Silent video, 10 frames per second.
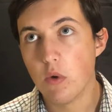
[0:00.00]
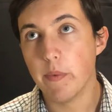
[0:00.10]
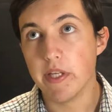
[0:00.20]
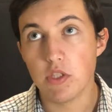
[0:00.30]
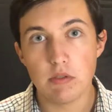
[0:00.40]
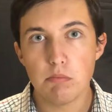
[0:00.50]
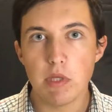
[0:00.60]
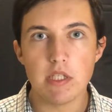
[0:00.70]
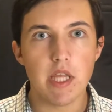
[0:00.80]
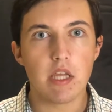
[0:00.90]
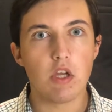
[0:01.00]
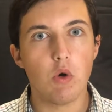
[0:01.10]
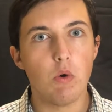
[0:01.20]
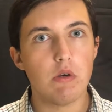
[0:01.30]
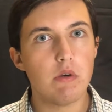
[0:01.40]
which is like a
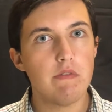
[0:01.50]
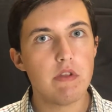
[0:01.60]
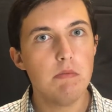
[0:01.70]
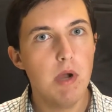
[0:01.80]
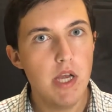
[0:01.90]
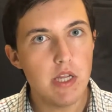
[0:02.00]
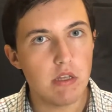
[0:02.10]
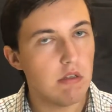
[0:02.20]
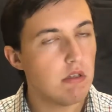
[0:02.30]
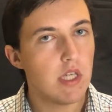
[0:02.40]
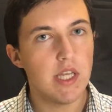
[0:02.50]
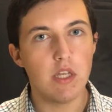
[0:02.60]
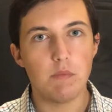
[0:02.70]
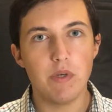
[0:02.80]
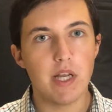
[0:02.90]
quarter of their money.
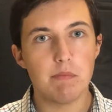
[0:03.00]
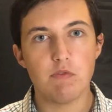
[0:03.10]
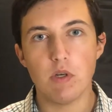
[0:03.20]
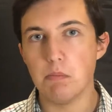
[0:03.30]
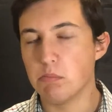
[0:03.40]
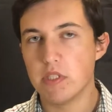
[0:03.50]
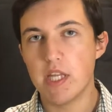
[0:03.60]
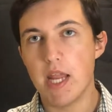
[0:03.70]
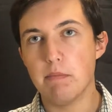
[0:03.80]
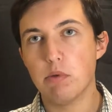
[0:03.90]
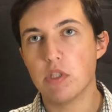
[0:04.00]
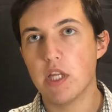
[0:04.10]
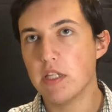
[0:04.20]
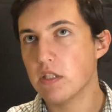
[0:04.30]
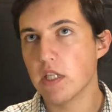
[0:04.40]
It went up from
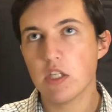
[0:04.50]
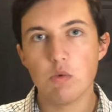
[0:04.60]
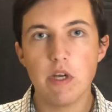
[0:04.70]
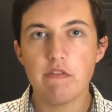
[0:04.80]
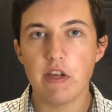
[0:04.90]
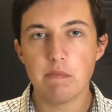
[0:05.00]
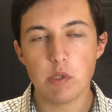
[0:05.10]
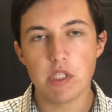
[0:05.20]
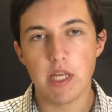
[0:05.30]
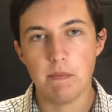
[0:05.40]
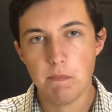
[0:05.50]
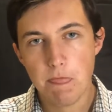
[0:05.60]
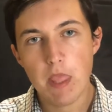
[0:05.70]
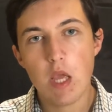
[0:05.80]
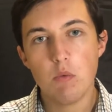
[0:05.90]
10% to like 25%,
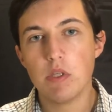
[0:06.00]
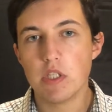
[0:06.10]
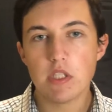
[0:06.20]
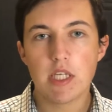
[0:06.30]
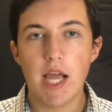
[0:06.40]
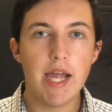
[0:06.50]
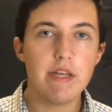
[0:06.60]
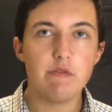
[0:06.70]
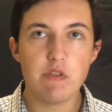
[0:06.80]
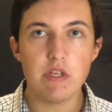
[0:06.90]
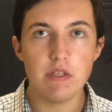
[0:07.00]
which is kind of